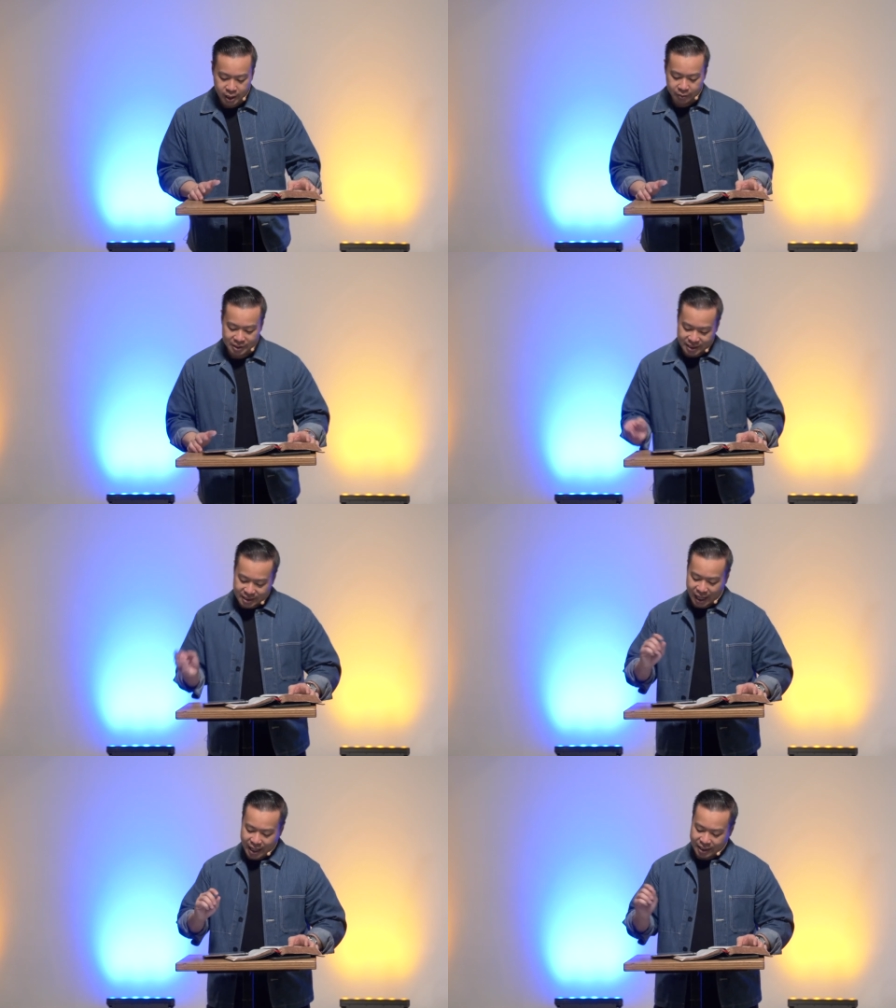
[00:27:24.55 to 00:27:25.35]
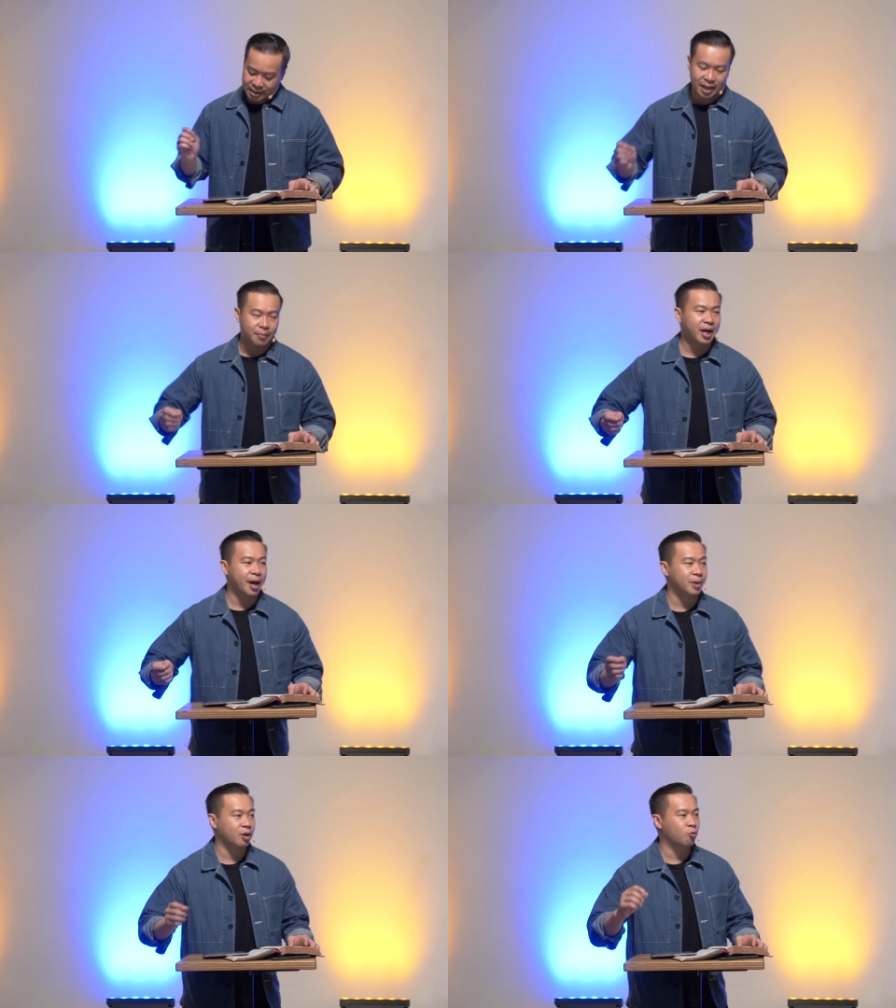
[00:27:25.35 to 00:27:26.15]
It was a sign that someone
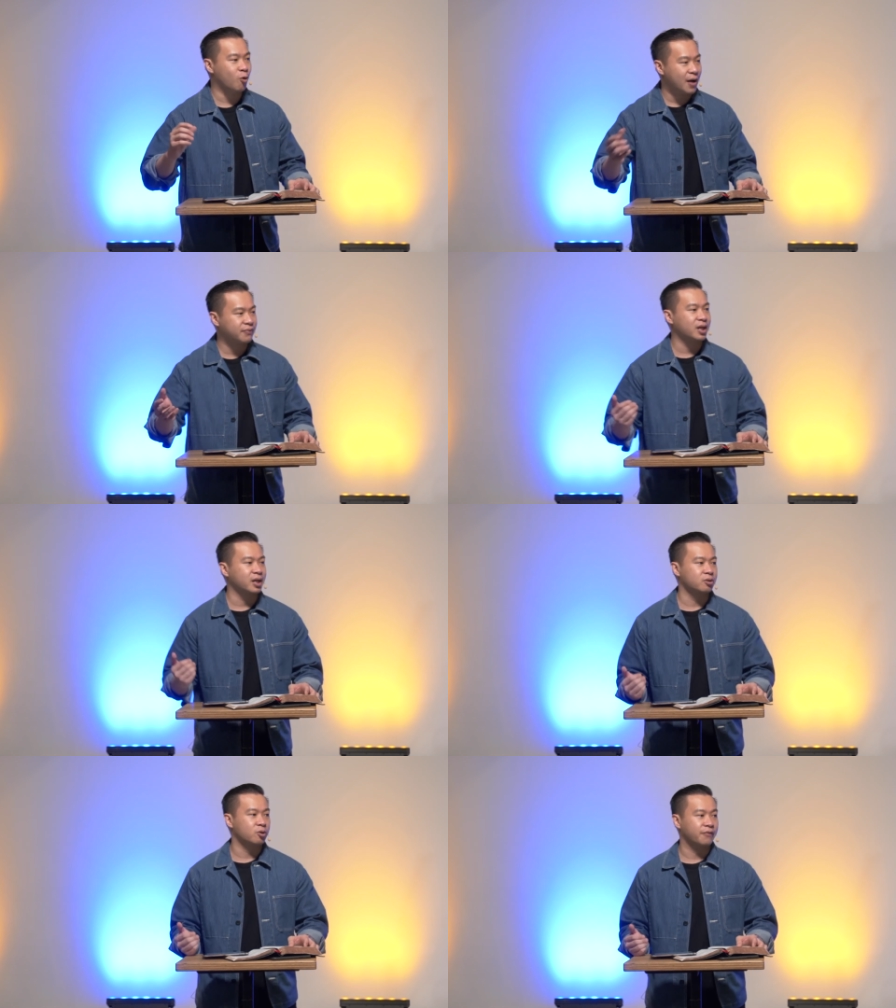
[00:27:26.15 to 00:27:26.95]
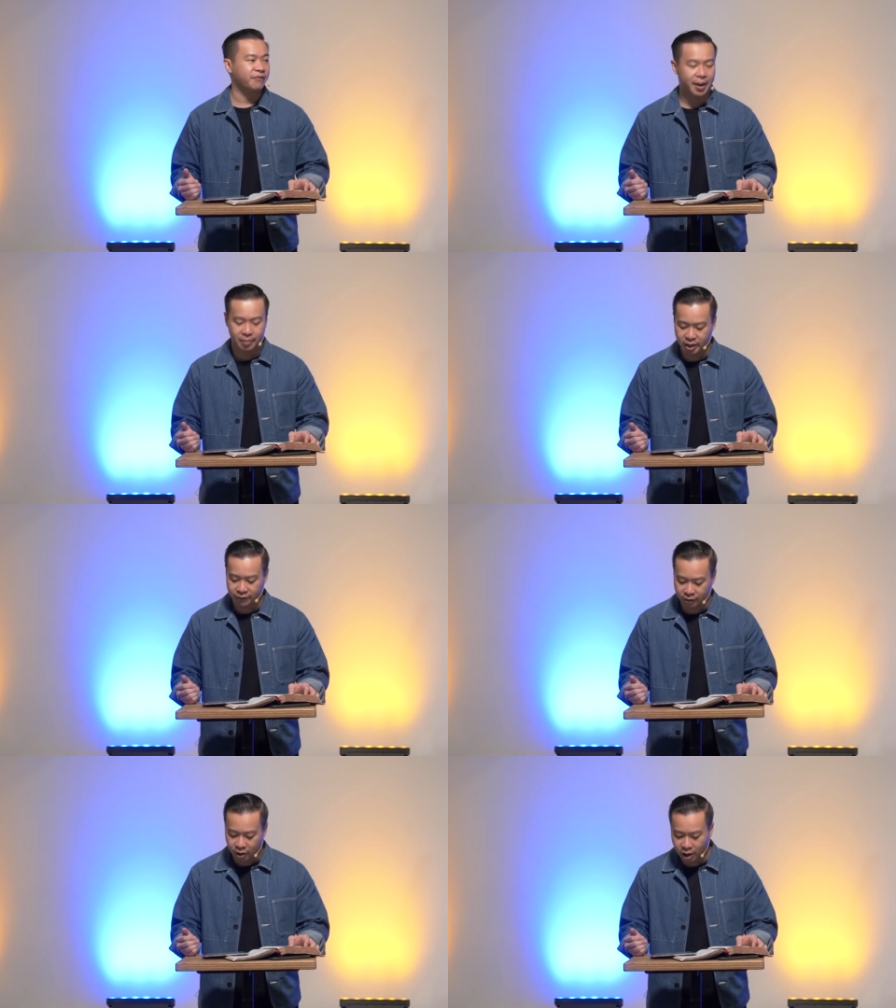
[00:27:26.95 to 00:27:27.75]
had been grafted into the family
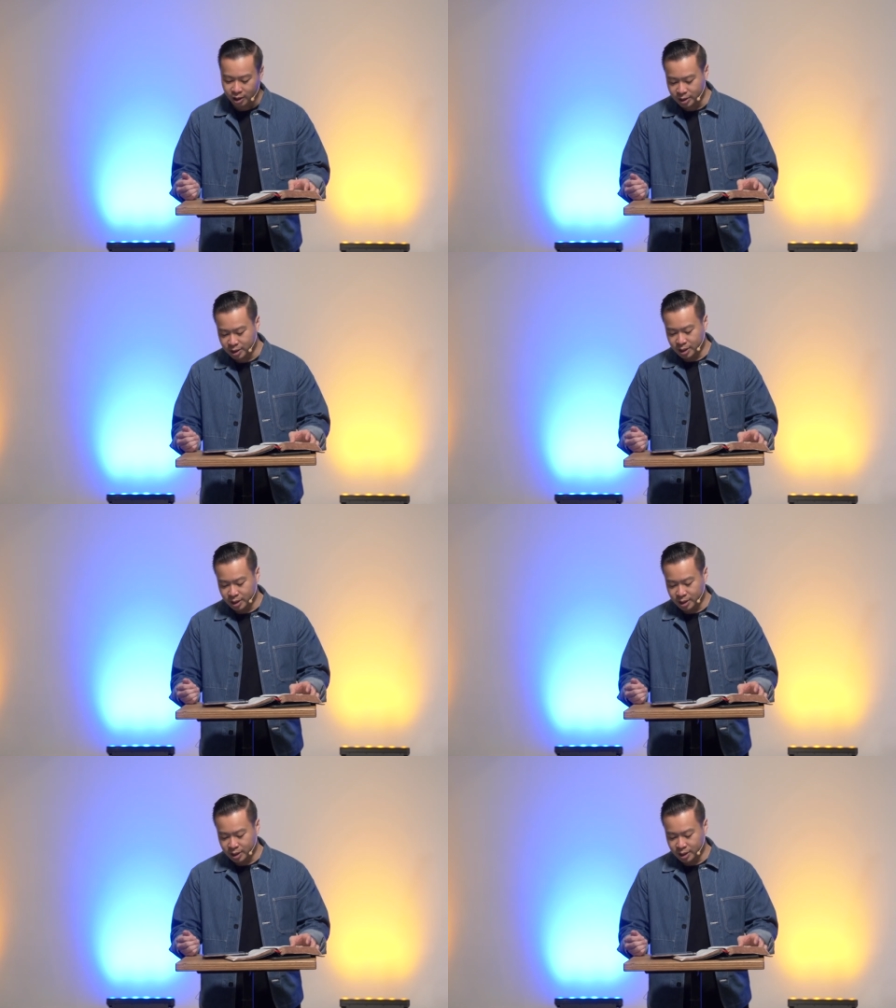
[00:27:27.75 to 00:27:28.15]
of God.